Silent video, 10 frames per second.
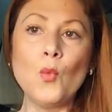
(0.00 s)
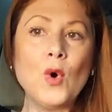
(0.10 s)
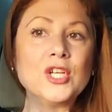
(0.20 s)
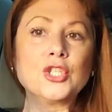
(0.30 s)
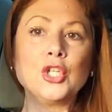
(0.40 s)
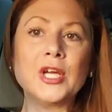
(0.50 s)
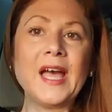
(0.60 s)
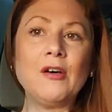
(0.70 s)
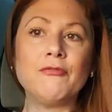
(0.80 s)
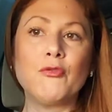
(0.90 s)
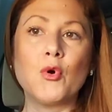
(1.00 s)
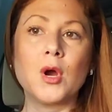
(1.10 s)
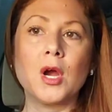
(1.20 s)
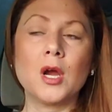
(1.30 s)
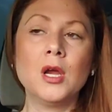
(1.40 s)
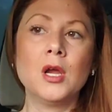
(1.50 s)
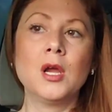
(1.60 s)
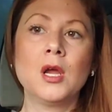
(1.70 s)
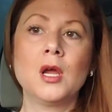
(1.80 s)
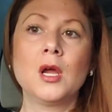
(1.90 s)
what to look out for,
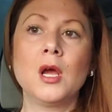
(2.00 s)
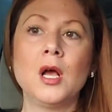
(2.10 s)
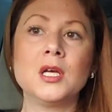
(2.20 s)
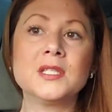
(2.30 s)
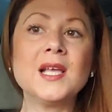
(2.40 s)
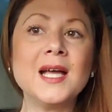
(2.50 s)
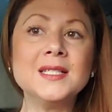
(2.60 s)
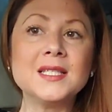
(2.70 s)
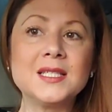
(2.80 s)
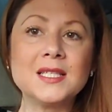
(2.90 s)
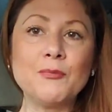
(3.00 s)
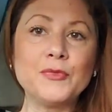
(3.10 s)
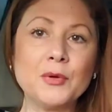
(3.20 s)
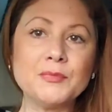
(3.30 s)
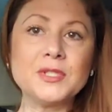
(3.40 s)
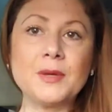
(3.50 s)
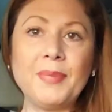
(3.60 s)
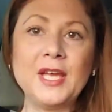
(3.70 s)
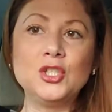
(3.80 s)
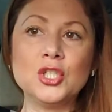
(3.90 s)
signs and symptoms that
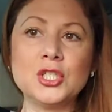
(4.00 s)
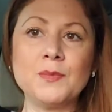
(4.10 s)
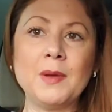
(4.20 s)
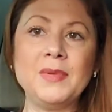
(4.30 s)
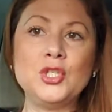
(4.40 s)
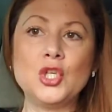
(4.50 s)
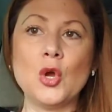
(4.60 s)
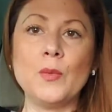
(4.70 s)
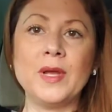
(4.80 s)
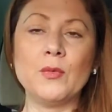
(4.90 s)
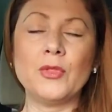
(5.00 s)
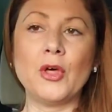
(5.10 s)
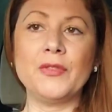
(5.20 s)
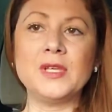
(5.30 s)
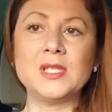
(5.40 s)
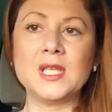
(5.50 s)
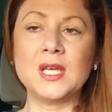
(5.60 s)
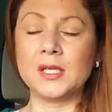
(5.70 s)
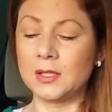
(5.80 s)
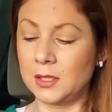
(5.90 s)
patients may be showing with all these
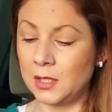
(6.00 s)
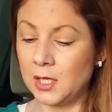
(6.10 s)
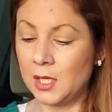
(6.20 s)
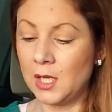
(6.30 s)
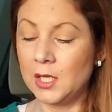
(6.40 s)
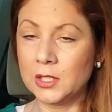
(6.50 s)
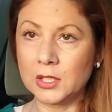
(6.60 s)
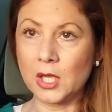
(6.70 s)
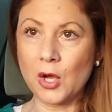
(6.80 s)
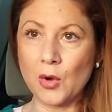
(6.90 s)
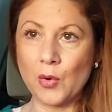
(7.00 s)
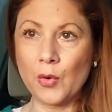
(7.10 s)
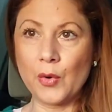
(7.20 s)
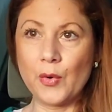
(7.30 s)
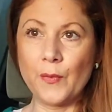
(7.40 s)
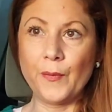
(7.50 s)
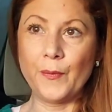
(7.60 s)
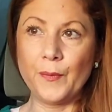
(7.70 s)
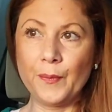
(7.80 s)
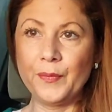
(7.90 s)
things. So
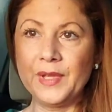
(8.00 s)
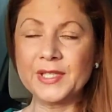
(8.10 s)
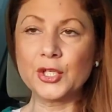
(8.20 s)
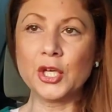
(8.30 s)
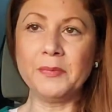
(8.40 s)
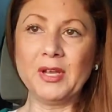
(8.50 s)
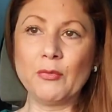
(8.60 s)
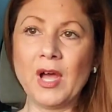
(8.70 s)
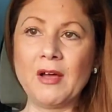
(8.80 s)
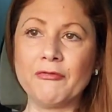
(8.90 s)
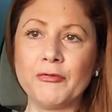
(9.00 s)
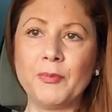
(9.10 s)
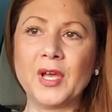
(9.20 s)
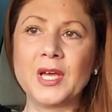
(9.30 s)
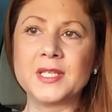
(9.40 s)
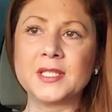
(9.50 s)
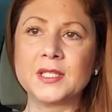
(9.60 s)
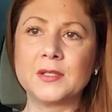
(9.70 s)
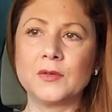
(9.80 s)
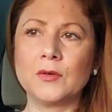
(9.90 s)
this is going to be rough
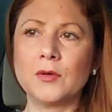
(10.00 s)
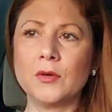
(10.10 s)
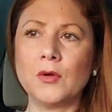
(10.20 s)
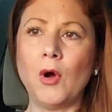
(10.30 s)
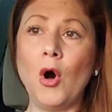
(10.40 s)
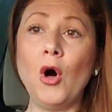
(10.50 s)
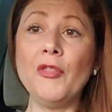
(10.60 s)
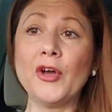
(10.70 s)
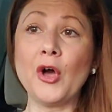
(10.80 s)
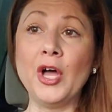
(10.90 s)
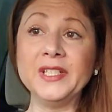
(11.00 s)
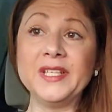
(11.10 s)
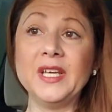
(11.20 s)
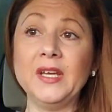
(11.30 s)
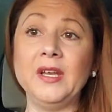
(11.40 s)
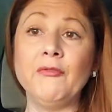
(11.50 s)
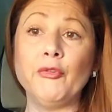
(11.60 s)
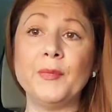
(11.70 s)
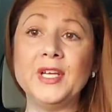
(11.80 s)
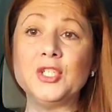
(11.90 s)
because all the content and
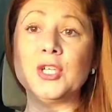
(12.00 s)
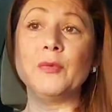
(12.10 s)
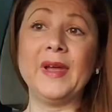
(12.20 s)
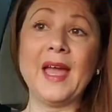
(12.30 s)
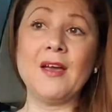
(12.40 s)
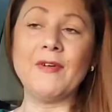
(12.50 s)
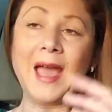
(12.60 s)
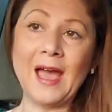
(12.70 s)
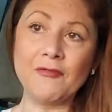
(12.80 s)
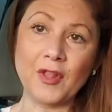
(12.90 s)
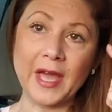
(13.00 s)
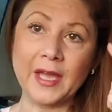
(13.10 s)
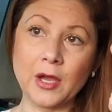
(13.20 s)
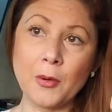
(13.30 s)
information that we have, I have like